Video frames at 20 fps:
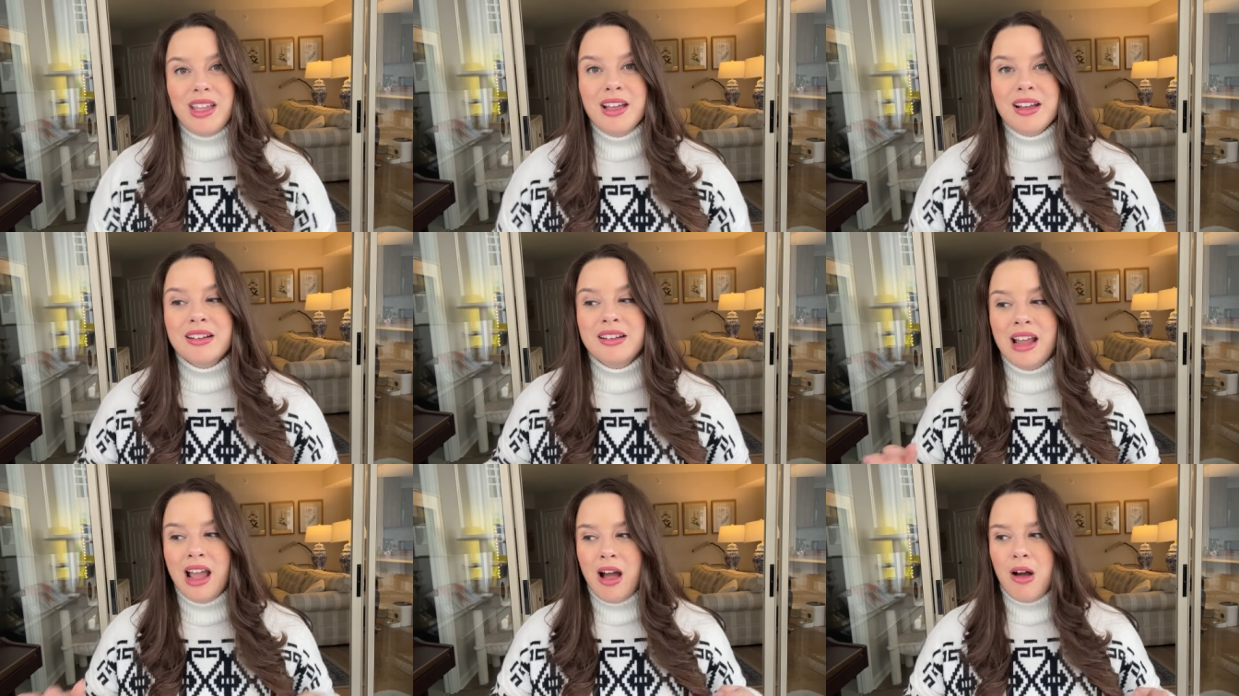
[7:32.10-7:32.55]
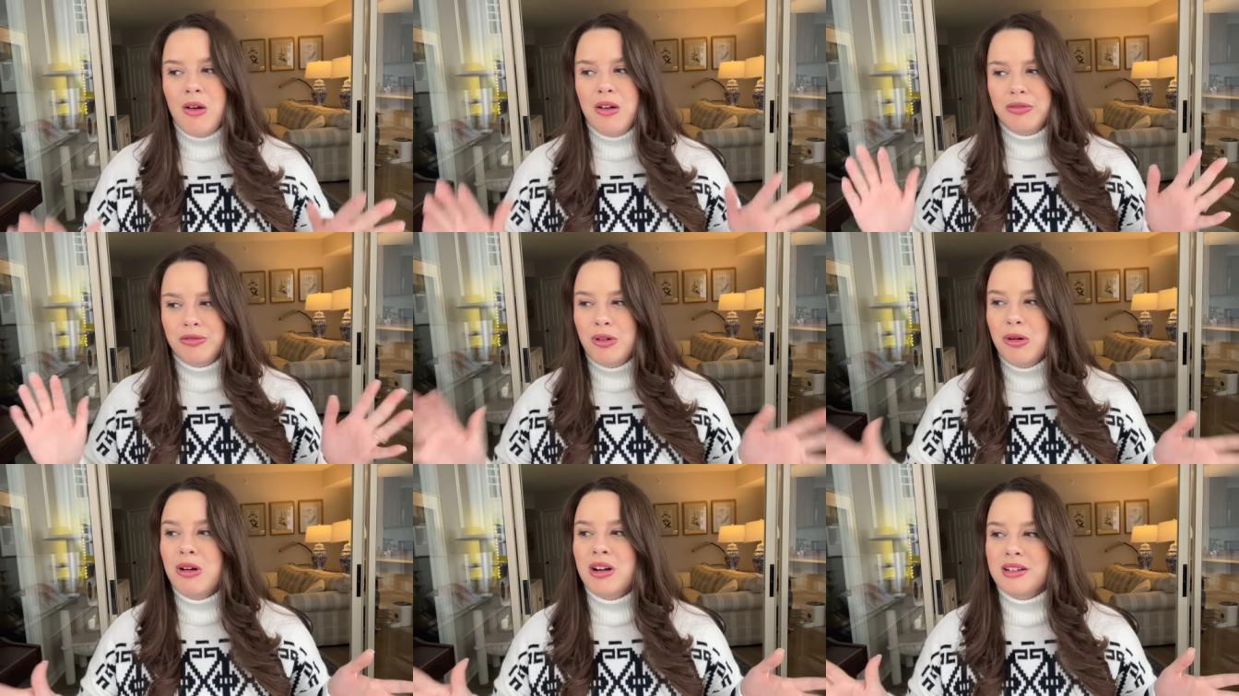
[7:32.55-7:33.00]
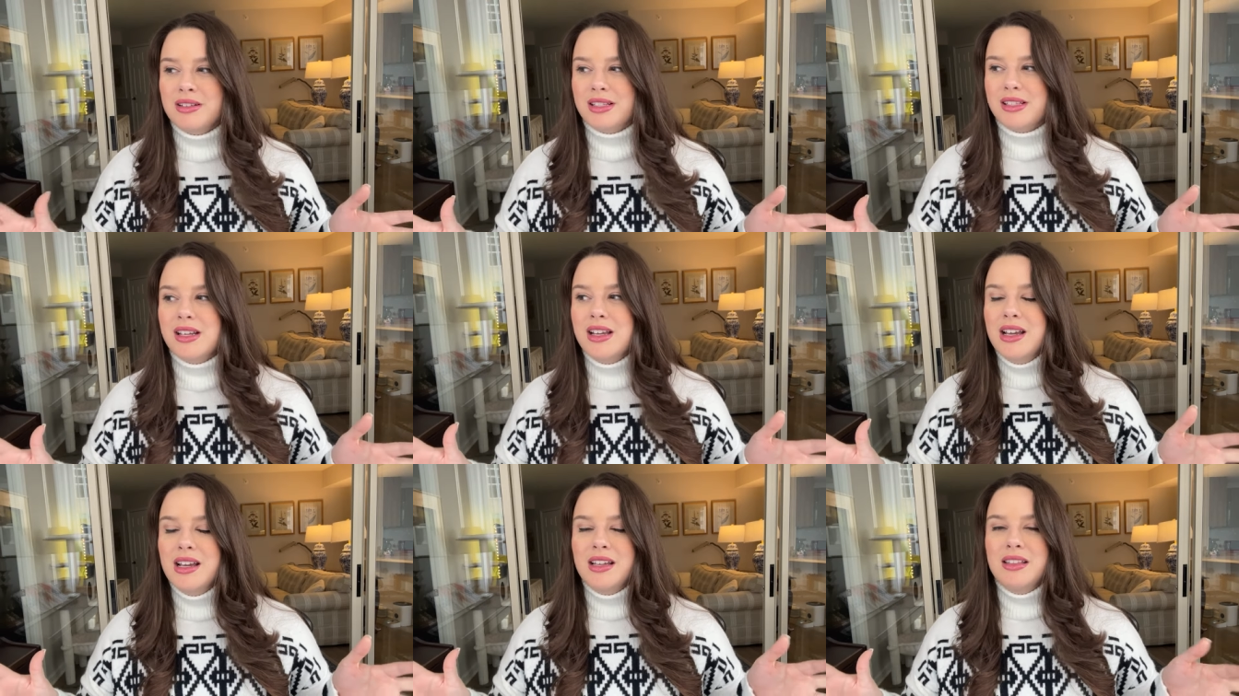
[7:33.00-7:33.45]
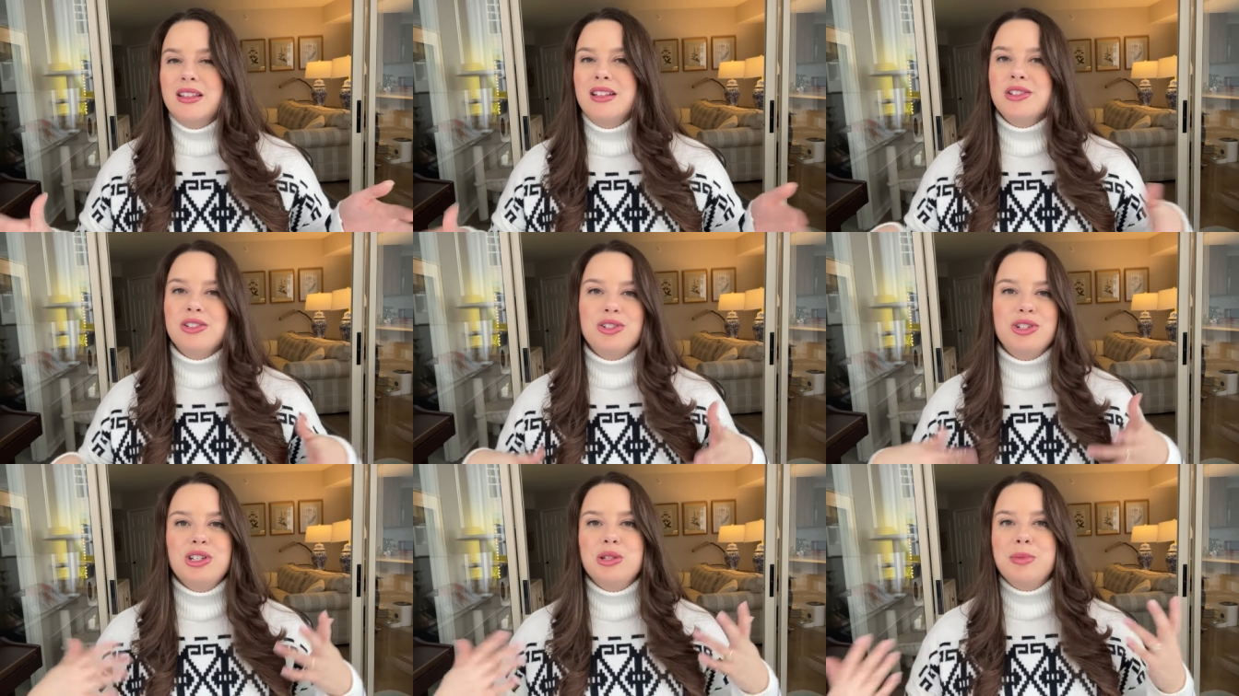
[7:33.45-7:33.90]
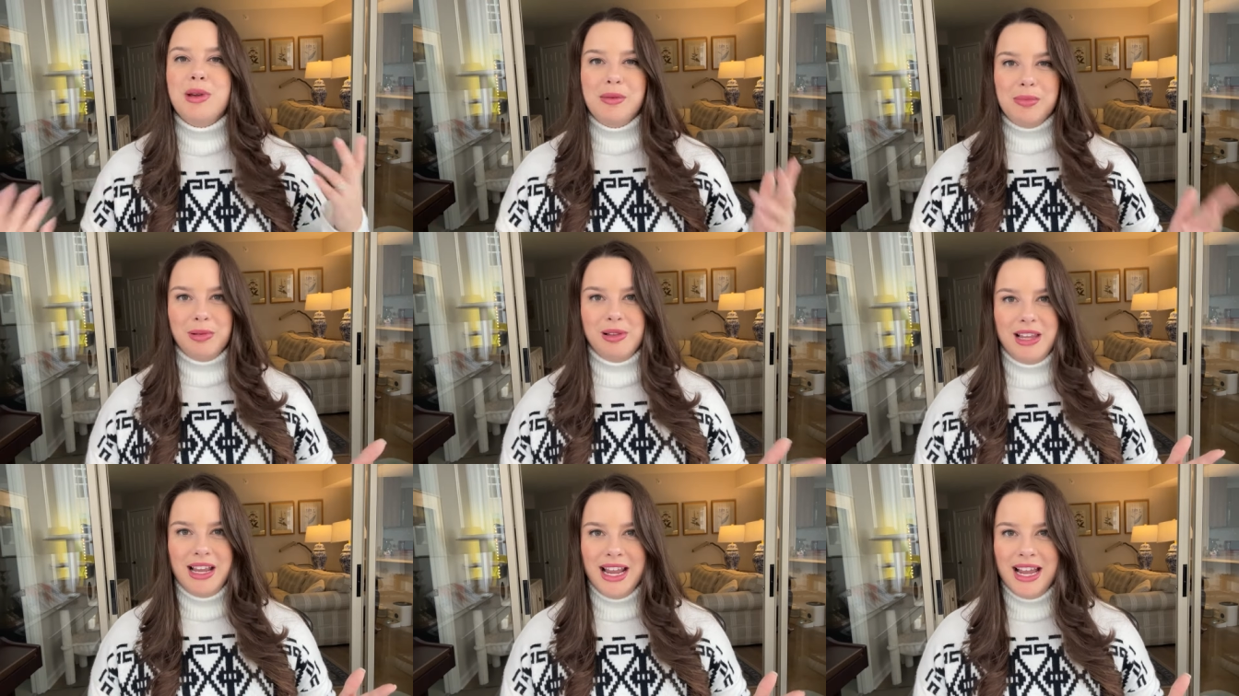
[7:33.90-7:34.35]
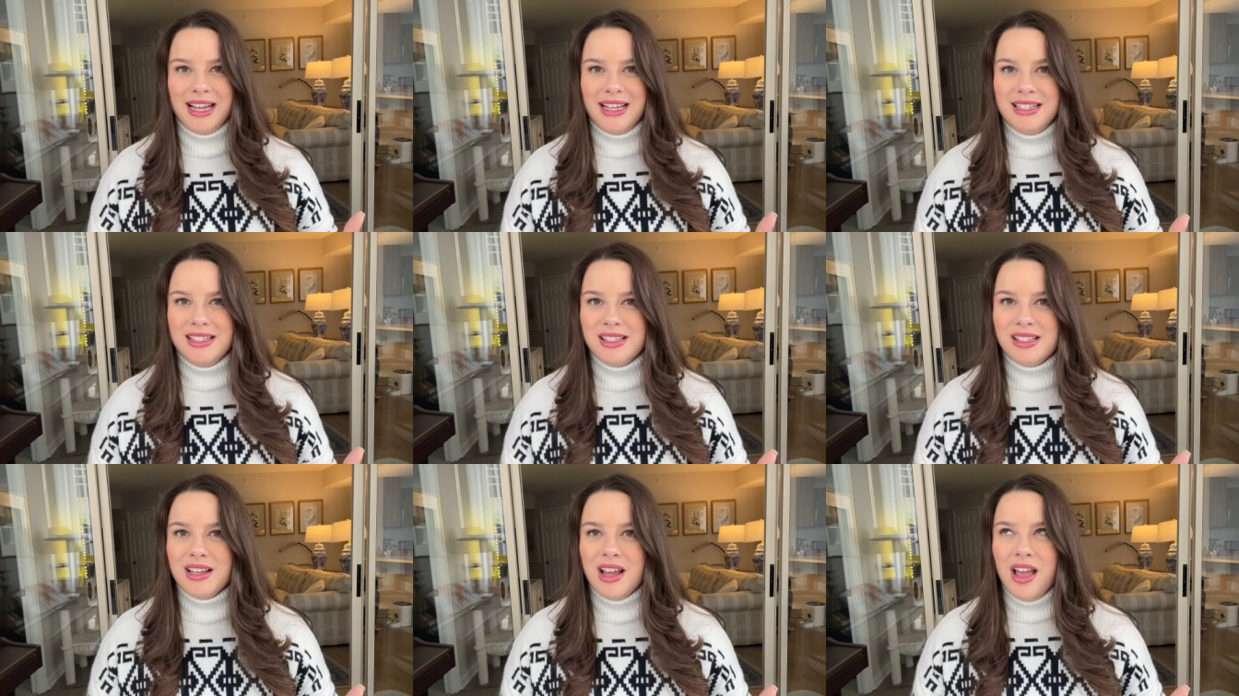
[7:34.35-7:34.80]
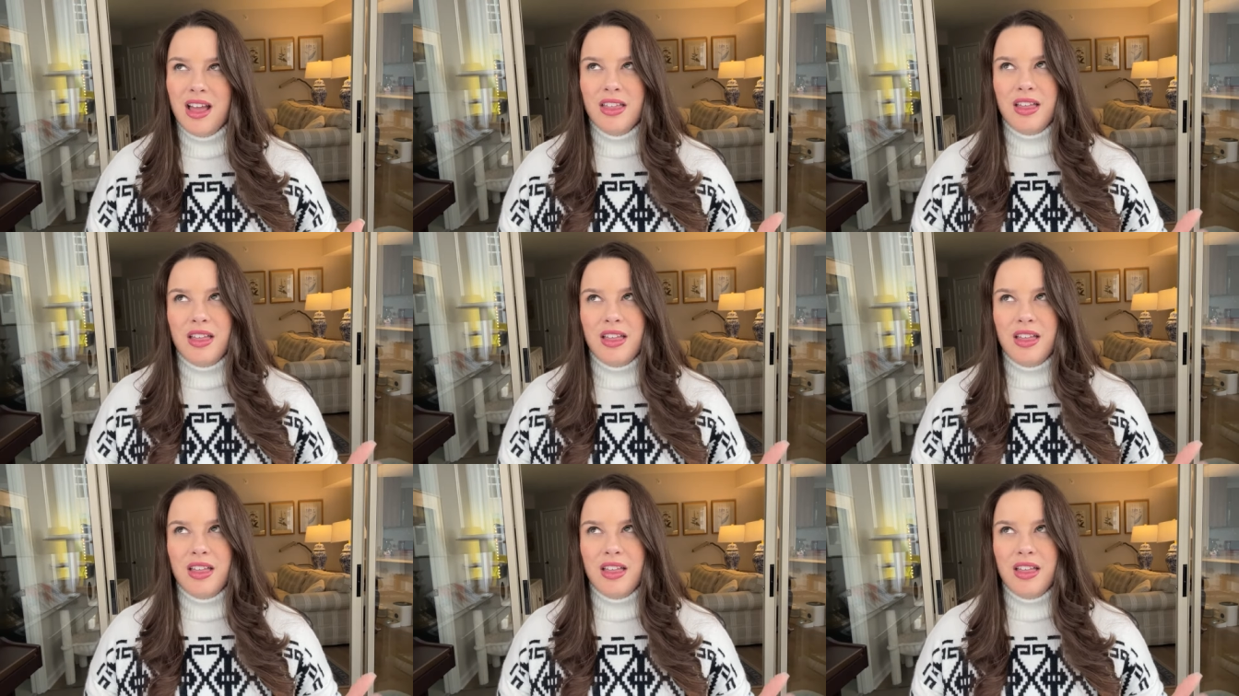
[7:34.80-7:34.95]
Now, of course, these are just my plans.